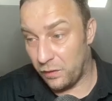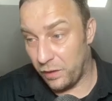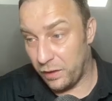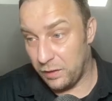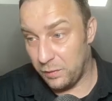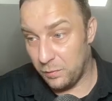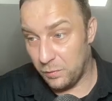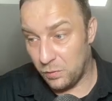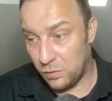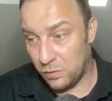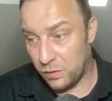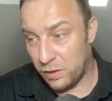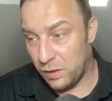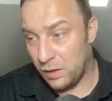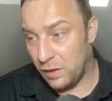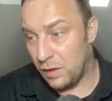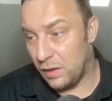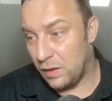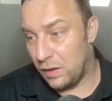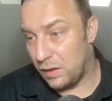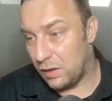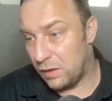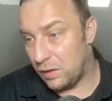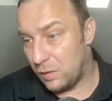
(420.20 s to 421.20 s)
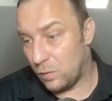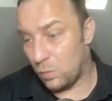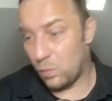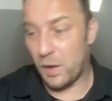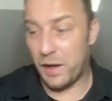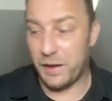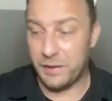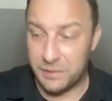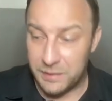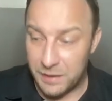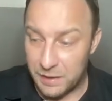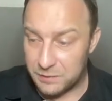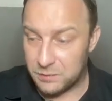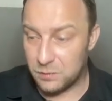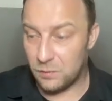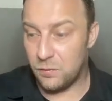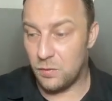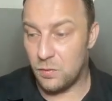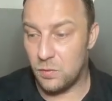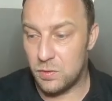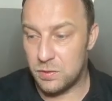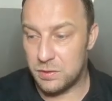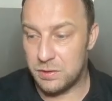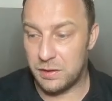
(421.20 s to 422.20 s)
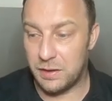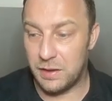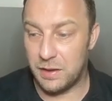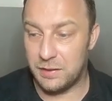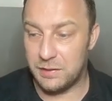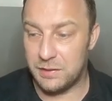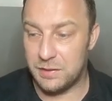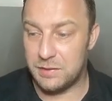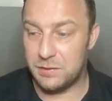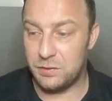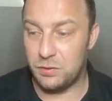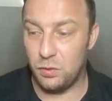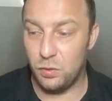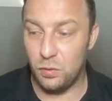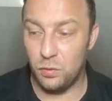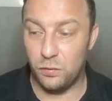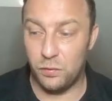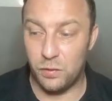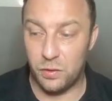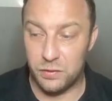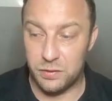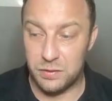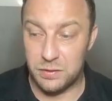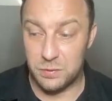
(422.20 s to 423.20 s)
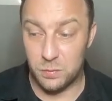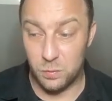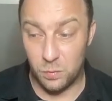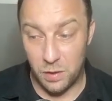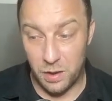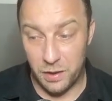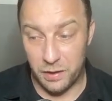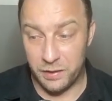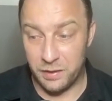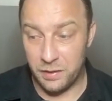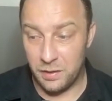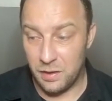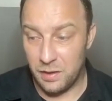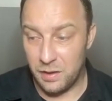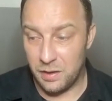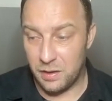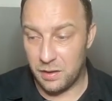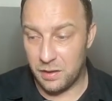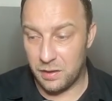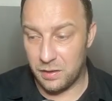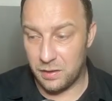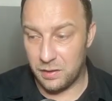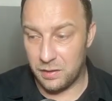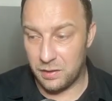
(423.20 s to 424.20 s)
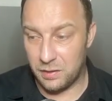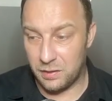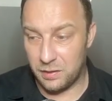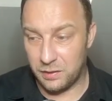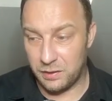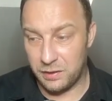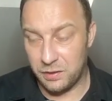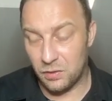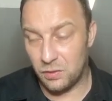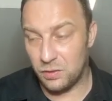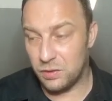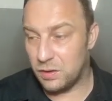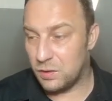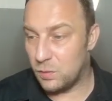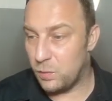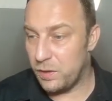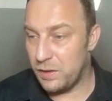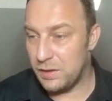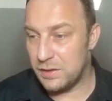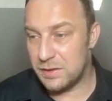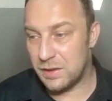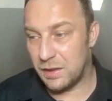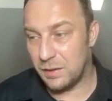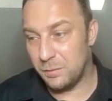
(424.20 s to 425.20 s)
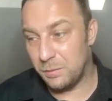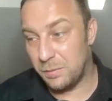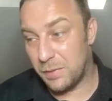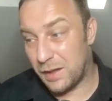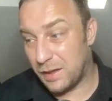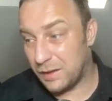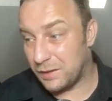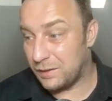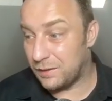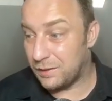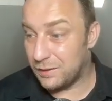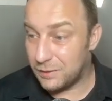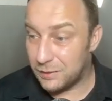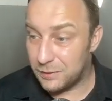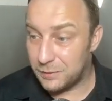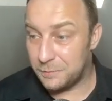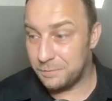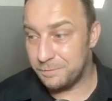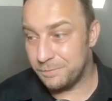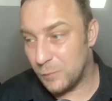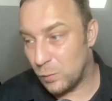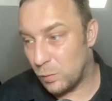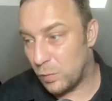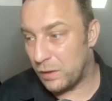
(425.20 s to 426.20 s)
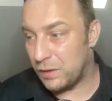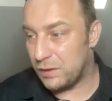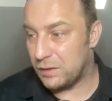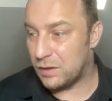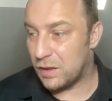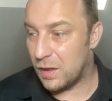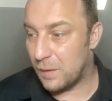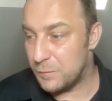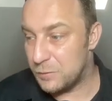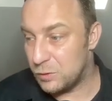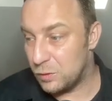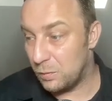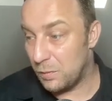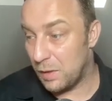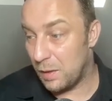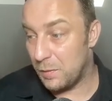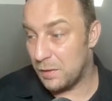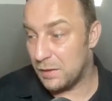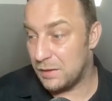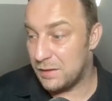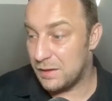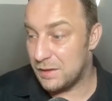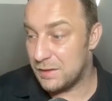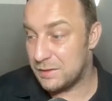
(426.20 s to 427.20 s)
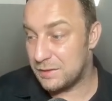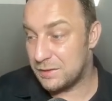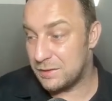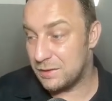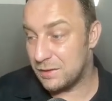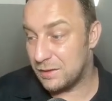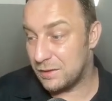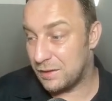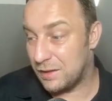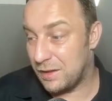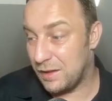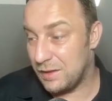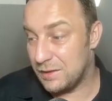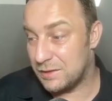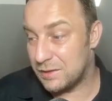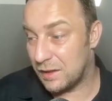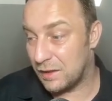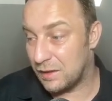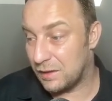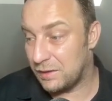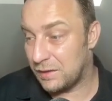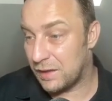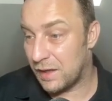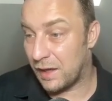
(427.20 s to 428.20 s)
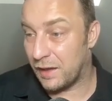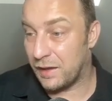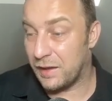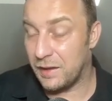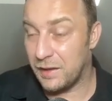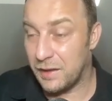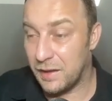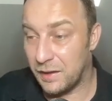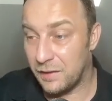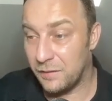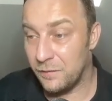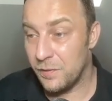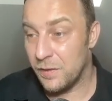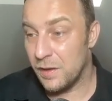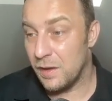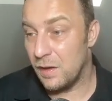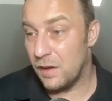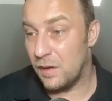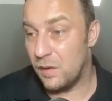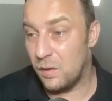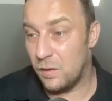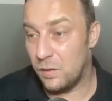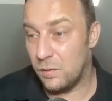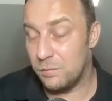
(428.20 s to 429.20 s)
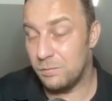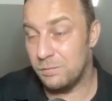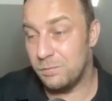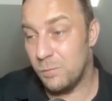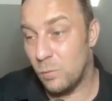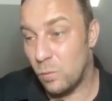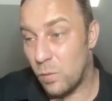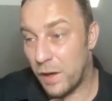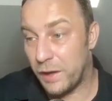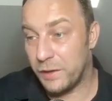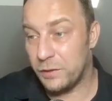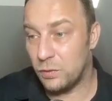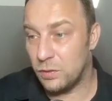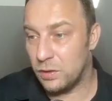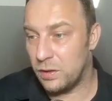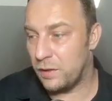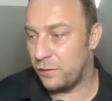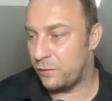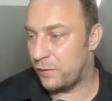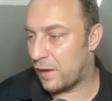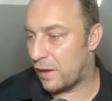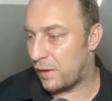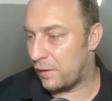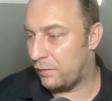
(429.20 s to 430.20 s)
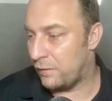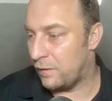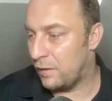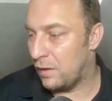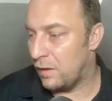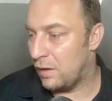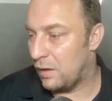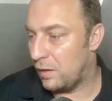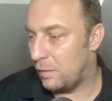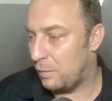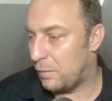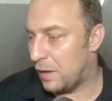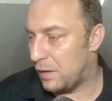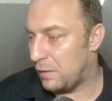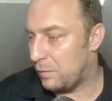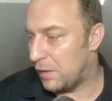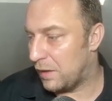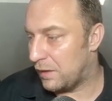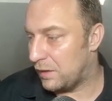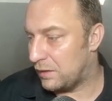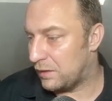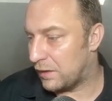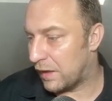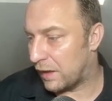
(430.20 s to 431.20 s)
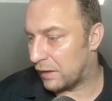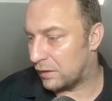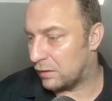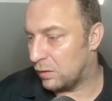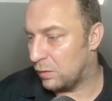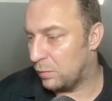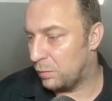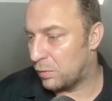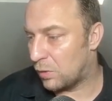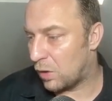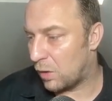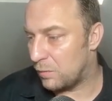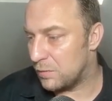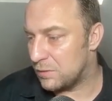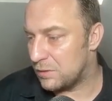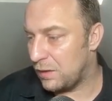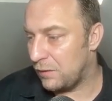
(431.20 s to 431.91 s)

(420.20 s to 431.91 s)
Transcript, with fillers: anymore. Uh, white has, of course, again, this 2 versus 1 uh, here on the queen side, but um, when it comes to maybe this uh, king side attack again, um, white could have many, many tactical problems.